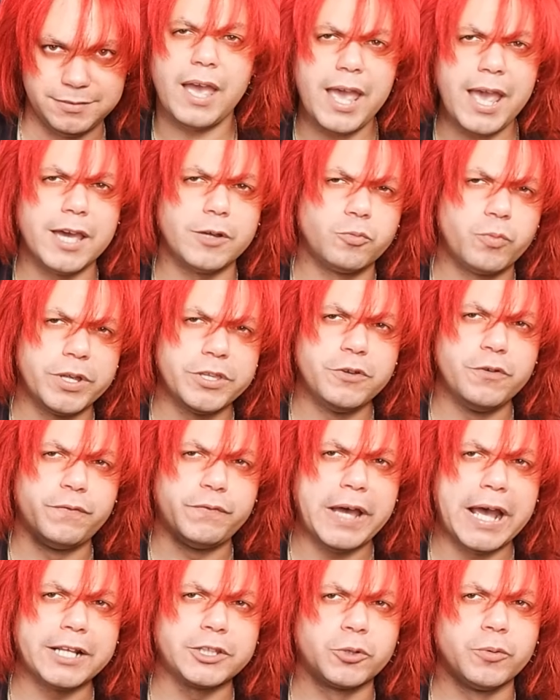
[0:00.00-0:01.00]
And when you
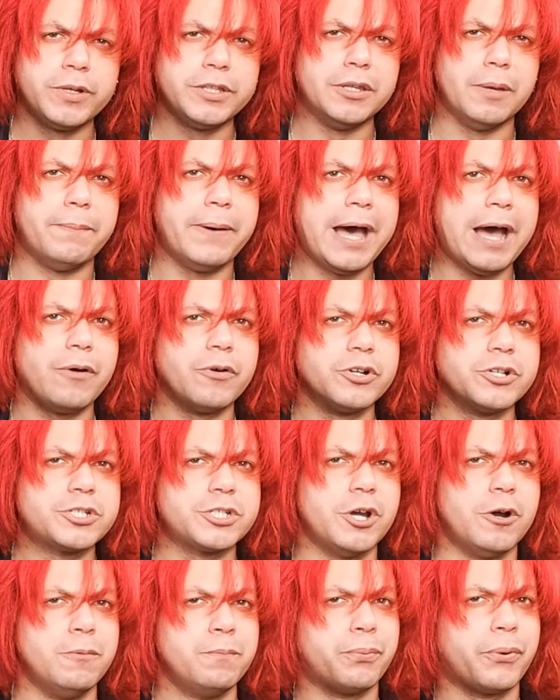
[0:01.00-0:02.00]
factor in the power
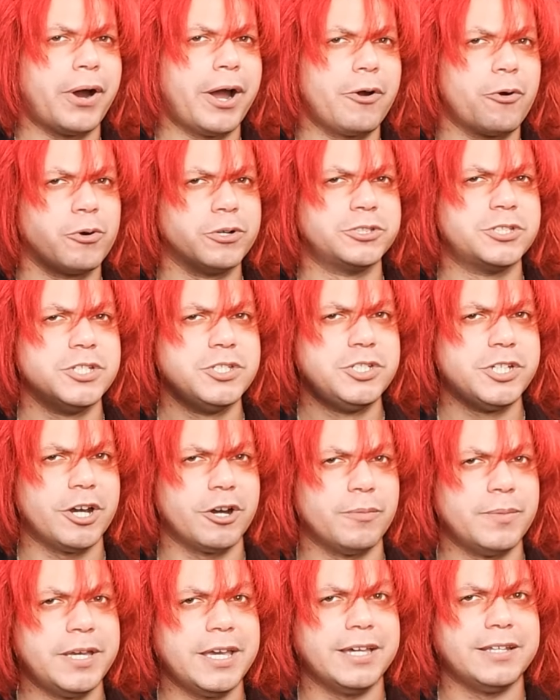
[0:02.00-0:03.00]
shown prior to
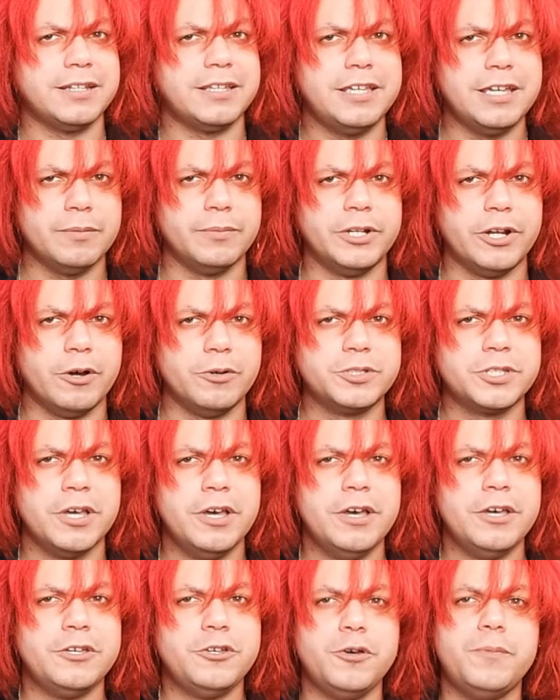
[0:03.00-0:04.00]
Jeremy and Himeno's,
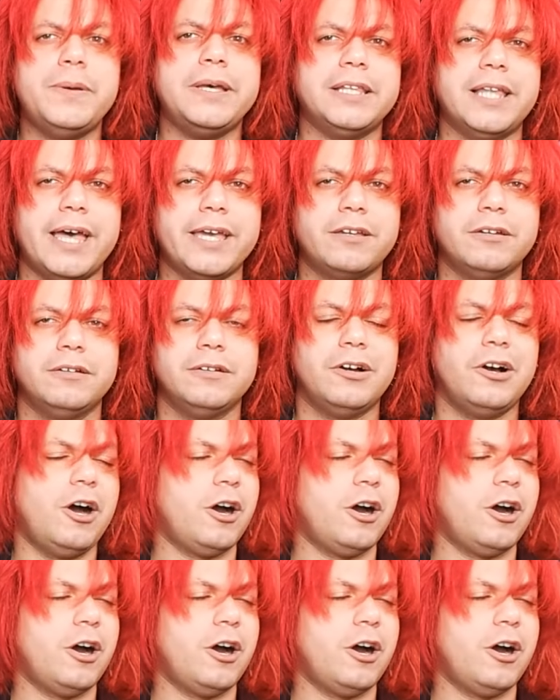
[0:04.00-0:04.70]
you'd be like,